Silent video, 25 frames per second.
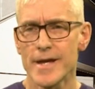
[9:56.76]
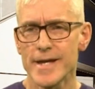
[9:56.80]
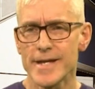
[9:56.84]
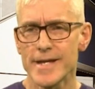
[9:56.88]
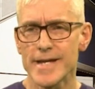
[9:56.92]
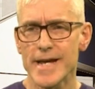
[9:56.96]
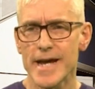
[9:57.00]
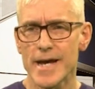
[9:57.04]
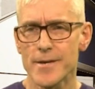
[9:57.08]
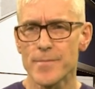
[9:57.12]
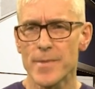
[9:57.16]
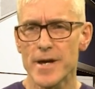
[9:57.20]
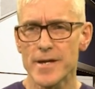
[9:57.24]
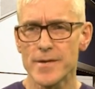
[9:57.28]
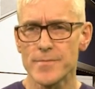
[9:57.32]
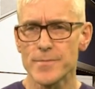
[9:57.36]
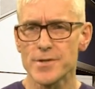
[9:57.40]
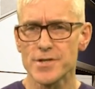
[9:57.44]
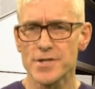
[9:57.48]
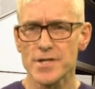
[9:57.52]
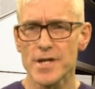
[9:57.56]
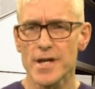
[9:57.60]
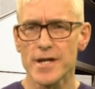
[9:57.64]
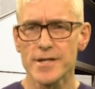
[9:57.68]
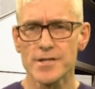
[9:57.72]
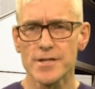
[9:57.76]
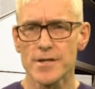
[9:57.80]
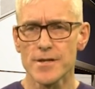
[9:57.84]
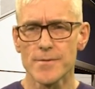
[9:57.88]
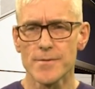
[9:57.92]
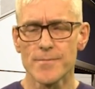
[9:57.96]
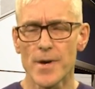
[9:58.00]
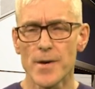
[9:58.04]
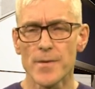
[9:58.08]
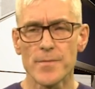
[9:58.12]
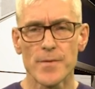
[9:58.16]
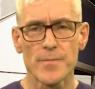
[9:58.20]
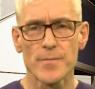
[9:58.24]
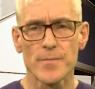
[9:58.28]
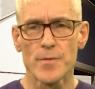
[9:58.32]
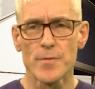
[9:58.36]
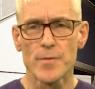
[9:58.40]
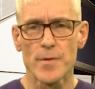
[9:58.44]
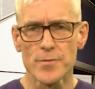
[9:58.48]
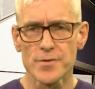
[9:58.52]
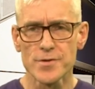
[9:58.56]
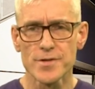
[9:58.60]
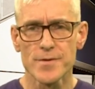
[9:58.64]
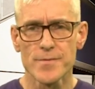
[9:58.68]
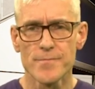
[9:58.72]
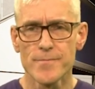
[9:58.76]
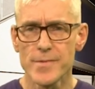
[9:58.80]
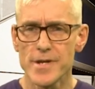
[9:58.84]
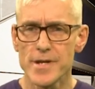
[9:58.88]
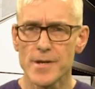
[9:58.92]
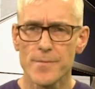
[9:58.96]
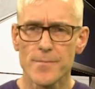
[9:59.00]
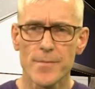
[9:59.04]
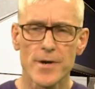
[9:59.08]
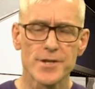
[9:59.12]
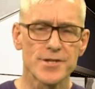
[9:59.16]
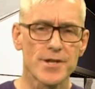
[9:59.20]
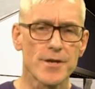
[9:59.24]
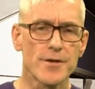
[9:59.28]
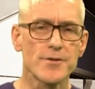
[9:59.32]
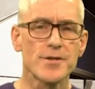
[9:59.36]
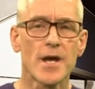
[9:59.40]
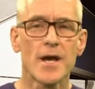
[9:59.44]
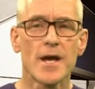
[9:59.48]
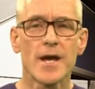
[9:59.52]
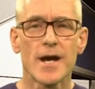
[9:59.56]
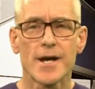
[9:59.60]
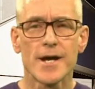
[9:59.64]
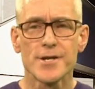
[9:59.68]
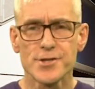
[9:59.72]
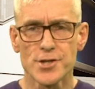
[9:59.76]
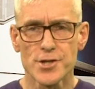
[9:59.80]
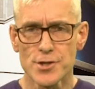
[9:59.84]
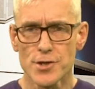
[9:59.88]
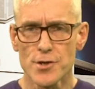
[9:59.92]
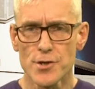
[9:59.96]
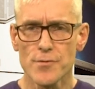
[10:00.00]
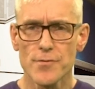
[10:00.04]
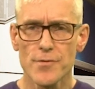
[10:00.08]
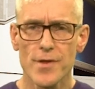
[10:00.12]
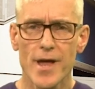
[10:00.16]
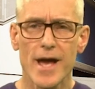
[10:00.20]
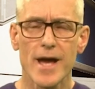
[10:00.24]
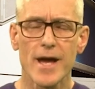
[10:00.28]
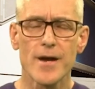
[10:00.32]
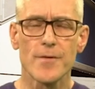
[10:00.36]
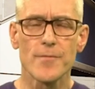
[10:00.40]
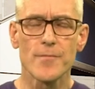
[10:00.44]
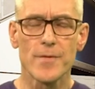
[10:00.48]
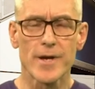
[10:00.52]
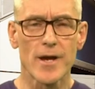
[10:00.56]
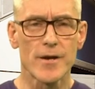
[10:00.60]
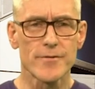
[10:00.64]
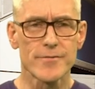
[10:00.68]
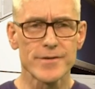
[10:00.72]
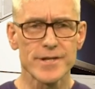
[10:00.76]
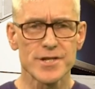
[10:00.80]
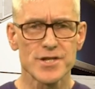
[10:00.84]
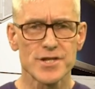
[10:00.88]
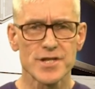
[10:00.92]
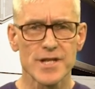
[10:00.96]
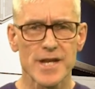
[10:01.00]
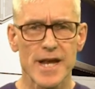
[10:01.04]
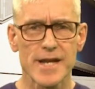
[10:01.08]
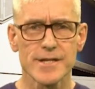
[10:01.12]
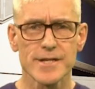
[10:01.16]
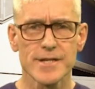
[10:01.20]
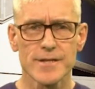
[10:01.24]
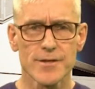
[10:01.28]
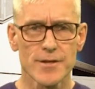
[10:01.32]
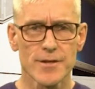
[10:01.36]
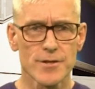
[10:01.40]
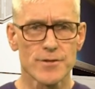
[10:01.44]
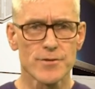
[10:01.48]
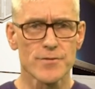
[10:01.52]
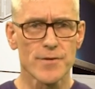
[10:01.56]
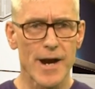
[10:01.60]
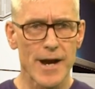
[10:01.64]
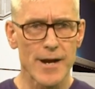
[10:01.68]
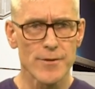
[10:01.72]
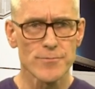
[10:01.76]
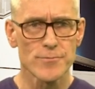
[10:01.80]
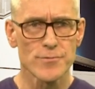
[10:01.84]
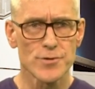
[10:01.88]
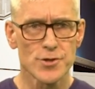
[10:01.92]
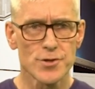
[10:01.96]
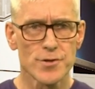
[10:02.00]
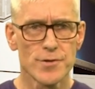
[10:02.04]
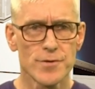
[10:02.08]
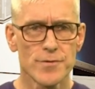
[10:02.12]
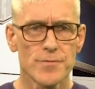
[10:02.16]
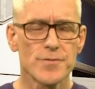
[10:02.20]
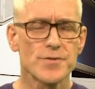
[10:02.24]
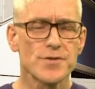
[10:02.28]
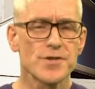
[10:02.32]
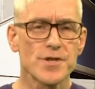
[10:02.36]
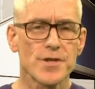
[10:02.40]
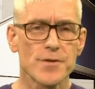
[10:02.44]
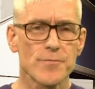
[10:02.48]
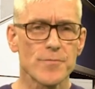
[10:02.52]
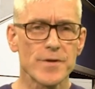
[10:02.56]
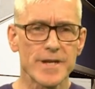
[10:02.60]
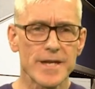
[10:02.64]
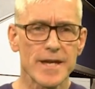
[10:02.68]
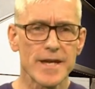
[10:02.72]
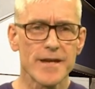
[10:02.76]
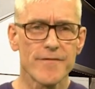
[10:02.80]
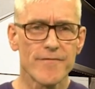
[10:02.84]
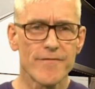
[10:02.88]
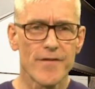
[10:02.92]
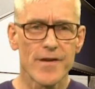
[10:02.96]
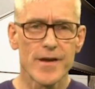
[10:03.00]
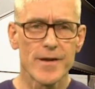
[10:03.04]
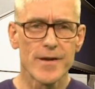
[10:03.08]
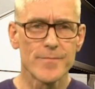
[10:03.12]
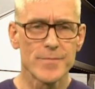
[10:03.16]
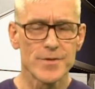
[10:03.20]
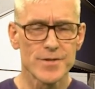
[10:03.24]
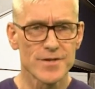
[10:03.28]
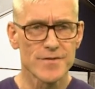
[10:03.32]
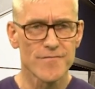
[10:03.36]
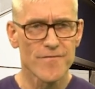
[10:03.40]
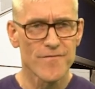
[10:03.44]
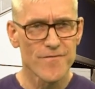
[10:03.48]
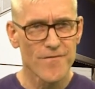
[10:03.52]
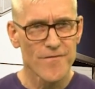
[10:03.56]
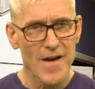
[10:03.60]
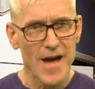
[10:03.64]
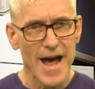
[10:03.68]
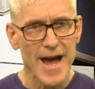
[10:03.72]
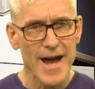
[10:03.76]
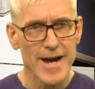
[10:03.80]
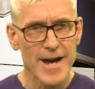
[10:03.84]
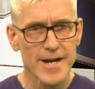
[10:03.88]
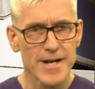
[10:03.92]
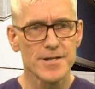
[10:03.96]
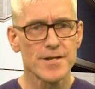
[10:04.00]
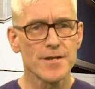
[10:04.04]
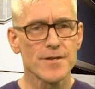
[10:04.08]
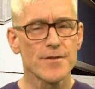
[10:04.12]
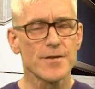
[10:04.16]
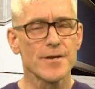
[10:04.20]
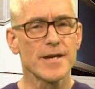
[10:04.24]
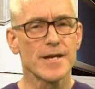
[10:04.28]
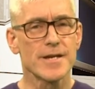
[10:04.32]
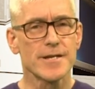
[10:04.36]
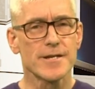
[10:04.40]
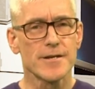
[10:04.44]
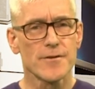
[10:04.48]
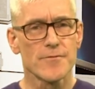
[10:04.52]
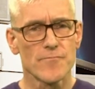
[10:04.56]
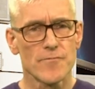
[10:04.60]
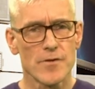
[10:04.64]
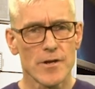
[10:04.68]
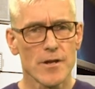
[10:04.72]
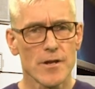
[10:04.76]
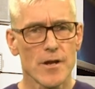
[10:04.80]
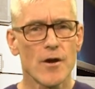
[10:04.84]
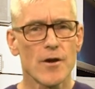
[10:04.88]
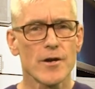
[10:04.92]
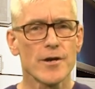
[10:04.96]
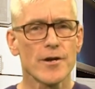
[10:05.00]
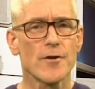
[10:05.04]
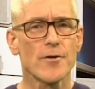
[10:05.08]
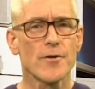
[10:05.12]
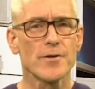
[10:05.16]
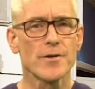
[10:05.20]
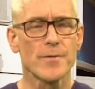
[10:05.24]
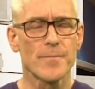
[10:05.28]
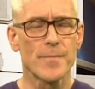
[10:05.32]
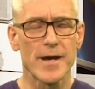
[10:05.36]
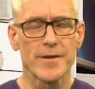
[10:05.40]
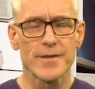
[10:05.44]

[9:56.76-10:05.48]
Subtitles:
he can make mistakes at the moment, but we want to minimise those. And to do that, we are extending the ground truths that we give him as fact that he can rely on